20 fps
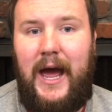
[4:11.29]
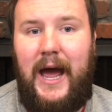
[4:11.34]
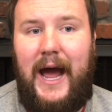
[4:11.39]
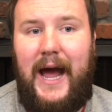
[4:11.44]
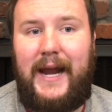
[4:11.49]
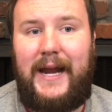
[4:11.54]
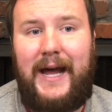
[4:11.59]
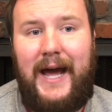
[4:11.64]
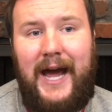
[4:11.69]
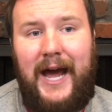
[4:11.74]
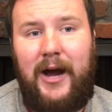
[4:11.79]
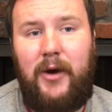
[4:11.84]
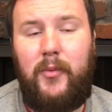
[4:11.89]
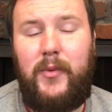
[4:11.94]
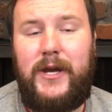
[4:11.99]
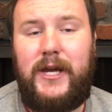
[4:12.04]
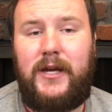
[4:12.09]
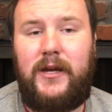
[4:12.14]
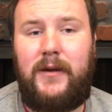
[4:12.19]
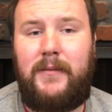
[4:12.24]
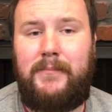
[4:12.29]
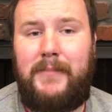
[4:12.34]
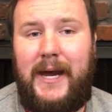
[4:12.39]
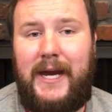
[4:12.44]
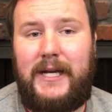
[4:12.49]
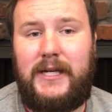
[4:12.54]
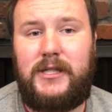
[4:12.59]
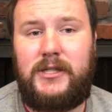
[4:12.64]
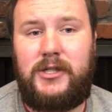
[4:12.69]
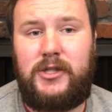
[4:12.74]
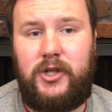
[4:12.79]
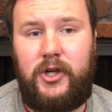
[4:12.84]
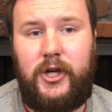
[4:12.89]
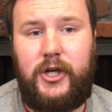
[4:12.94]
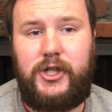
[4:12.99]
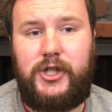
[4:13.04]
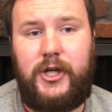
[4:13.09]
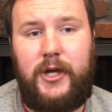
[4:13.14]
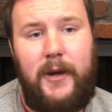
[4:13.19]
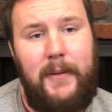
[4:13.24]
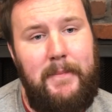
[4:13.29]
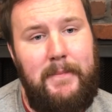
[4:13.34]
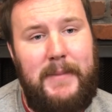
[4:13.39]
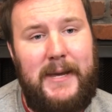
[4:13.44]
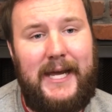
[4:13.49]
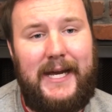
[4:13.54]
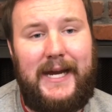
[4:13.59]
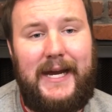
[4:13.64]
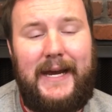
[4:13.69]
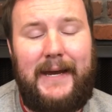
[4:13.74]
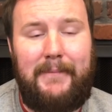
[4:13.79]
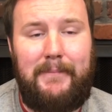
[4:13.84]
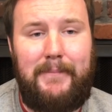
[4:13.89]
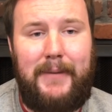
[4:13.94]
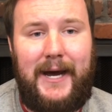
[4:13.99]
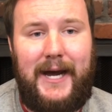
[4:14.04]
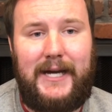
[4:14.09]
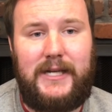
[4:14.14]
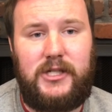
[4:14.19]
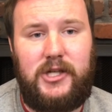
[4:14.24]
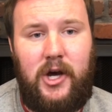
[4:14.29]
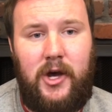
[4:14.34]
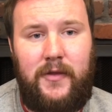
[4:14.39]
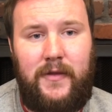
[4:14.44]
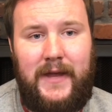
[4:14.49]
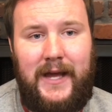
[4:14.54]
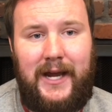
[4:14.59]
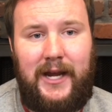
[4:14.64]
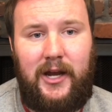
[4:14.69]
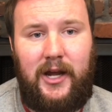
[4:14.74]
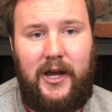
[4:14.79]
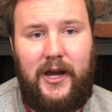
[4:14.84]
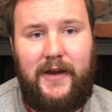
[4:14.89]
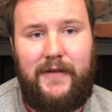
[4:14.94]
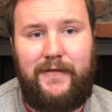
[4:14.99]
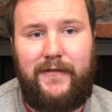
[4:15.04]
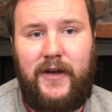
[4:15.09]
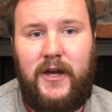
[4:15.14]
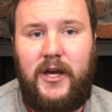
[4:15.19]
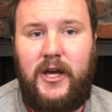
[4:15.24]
and how we can make such a big impact on their life